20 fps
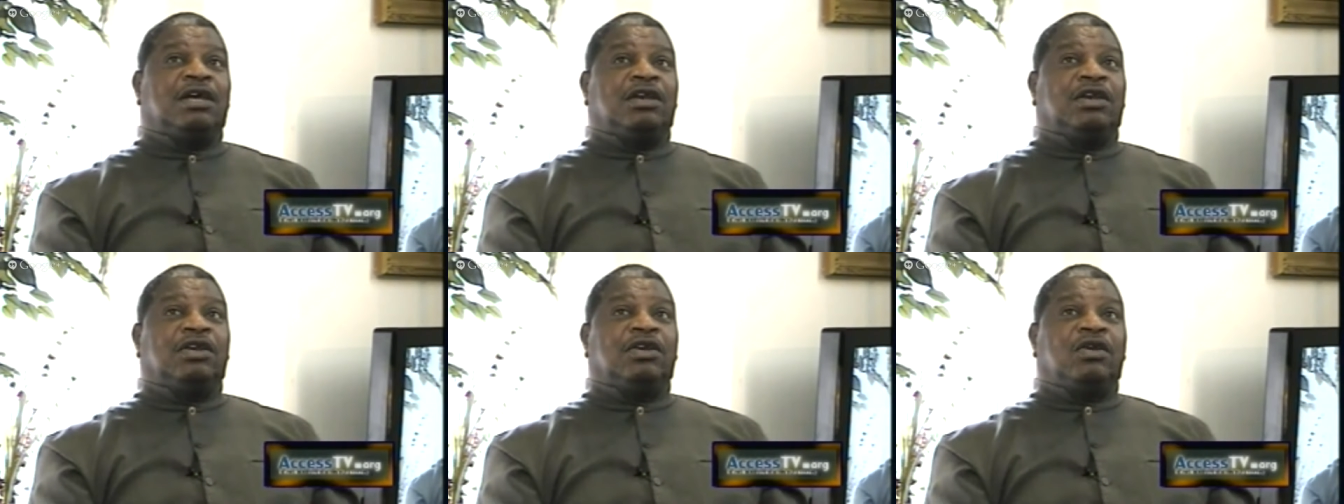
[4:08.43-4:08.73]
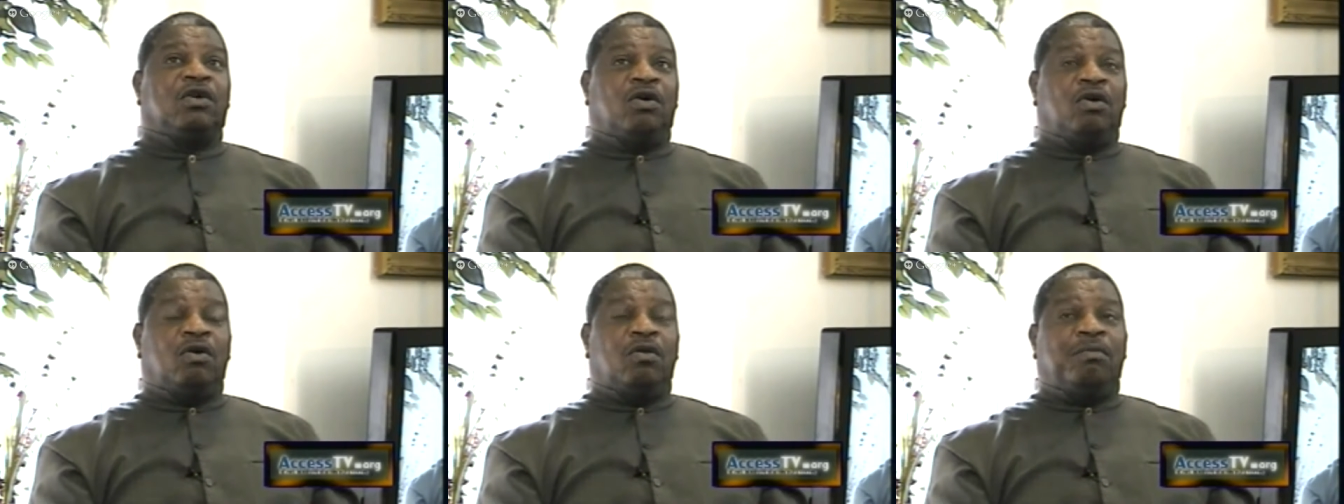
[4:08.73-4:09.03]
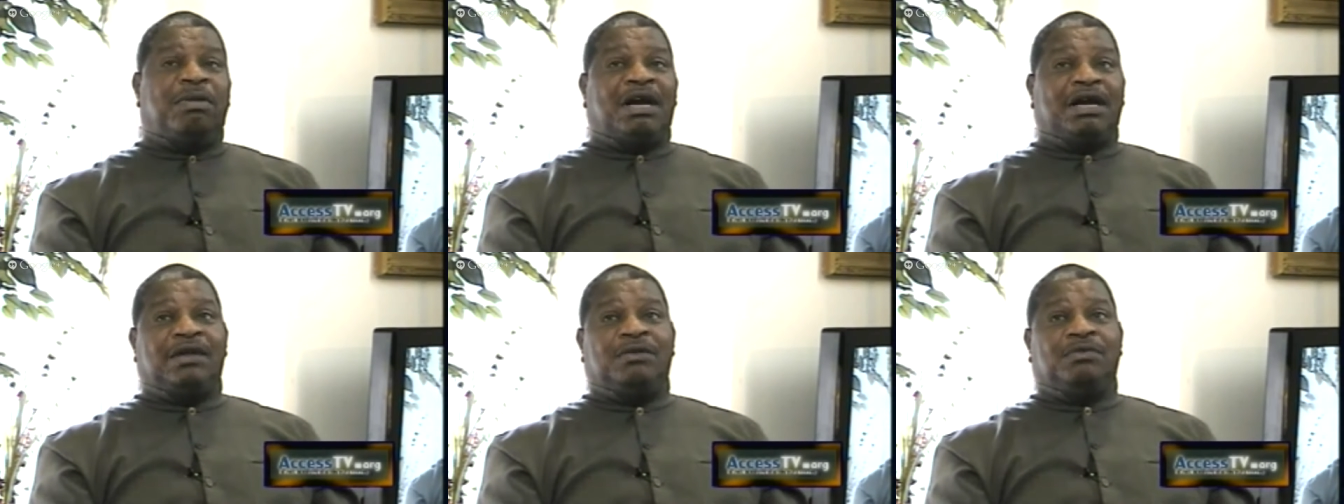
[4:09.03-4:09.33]

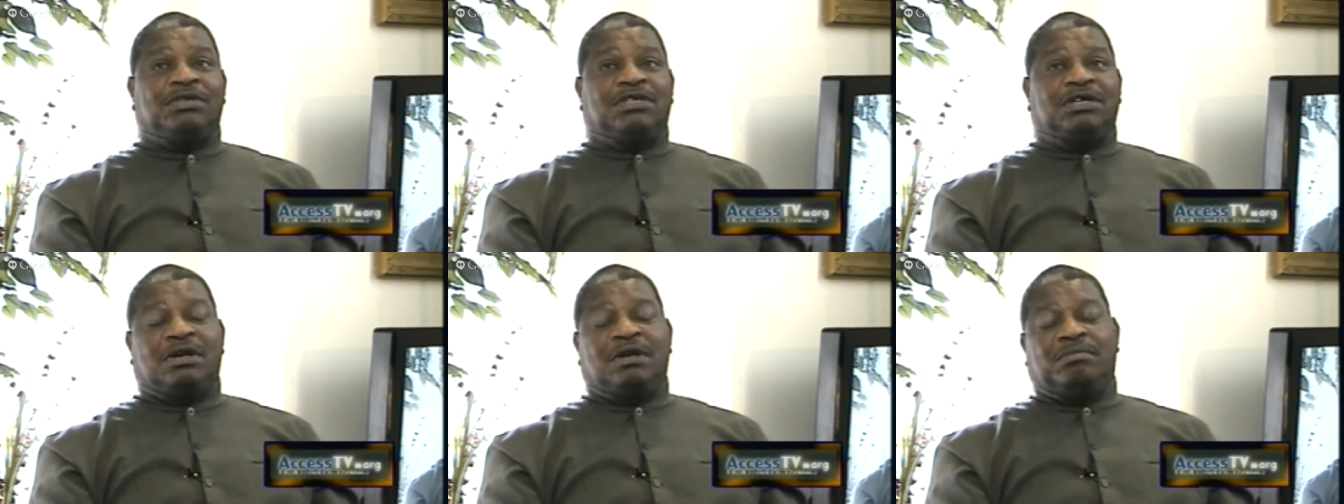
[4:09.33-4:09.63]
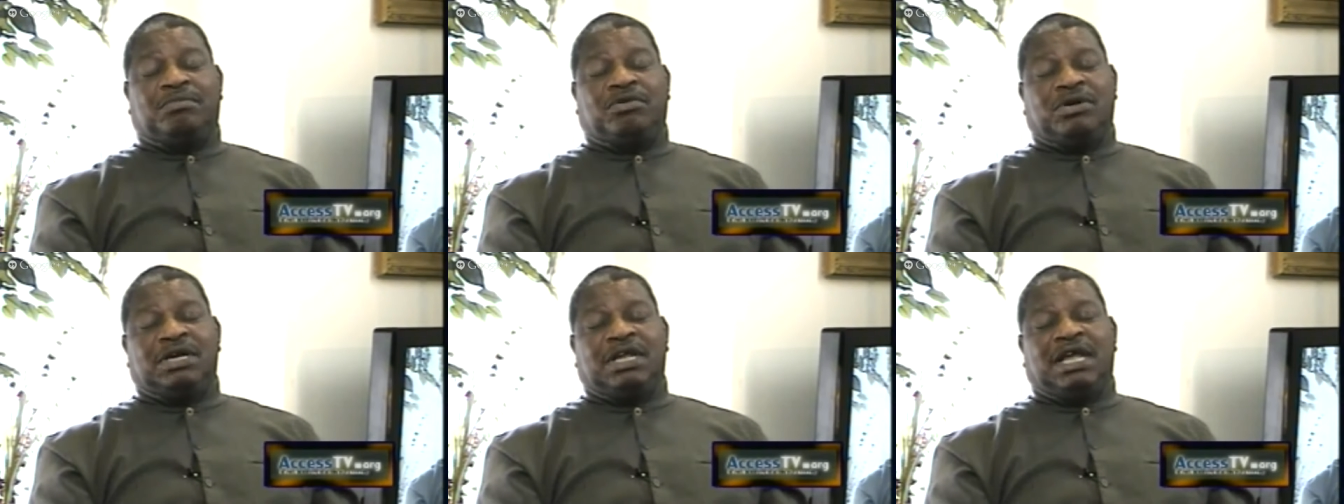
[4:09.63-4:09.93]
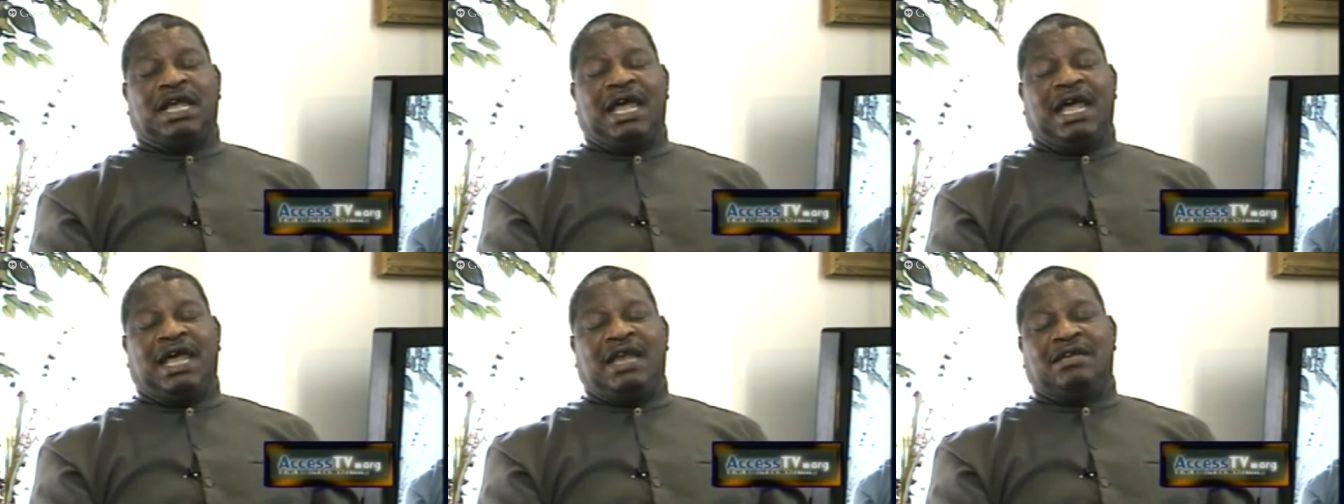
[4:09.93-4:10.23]
nobody was going to put
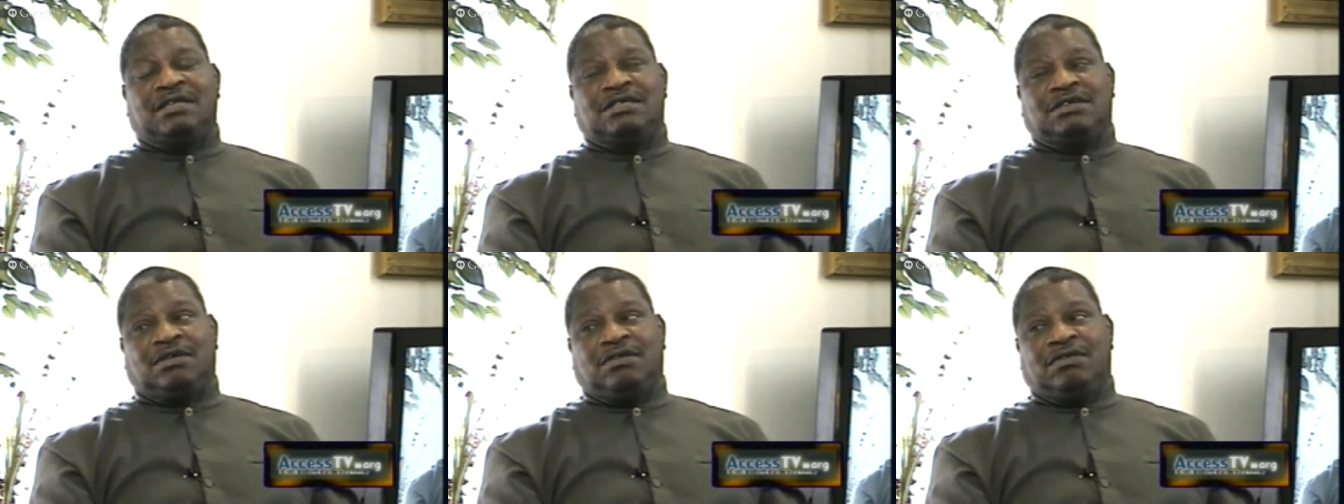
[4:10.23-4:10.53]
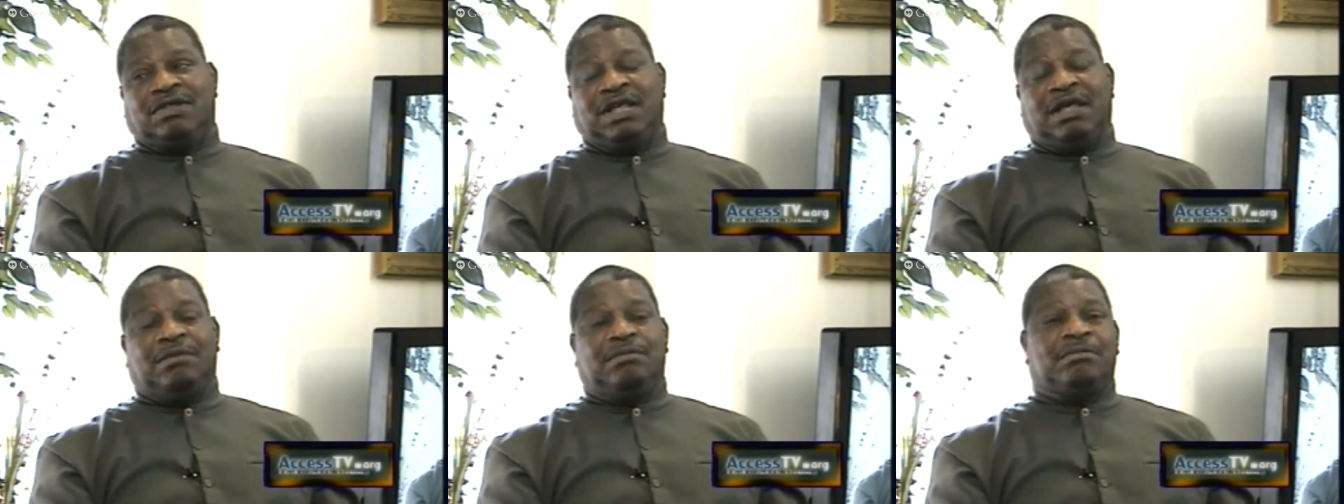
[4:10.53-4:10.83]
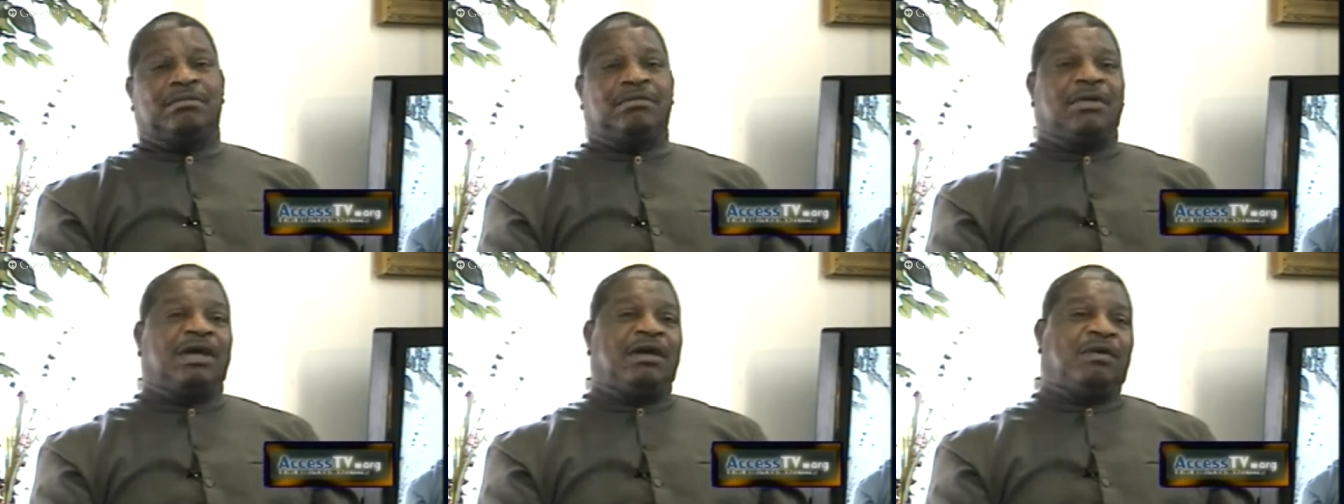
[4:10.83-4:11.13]
their hands on them